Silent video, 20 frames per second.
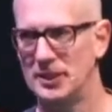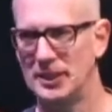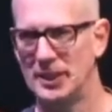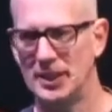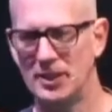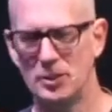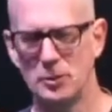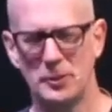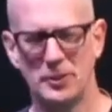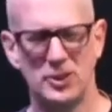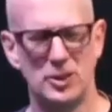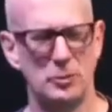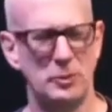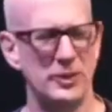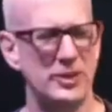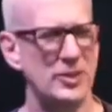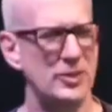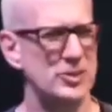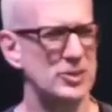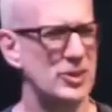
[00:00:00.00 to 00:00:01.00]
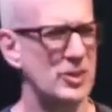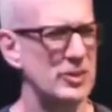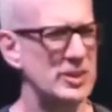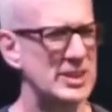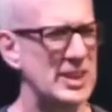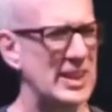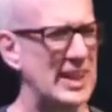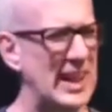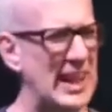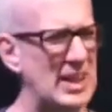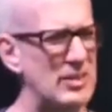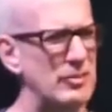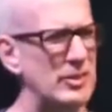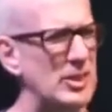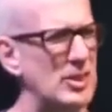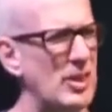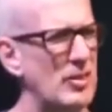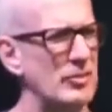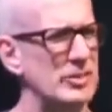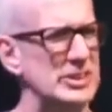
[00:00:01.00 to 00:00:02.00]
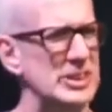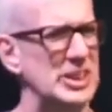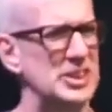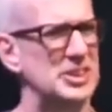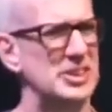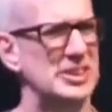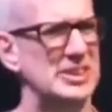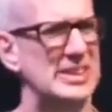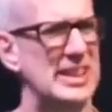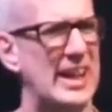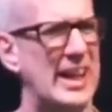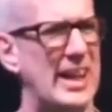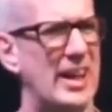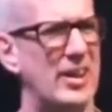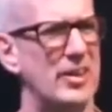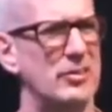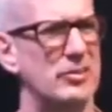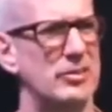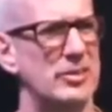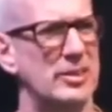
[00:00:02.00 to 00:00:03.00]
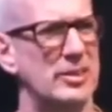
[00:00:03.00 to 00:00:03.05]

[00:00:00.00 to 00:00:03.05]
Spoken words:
I don't know about you, but those are always kind of heavy conversations to have.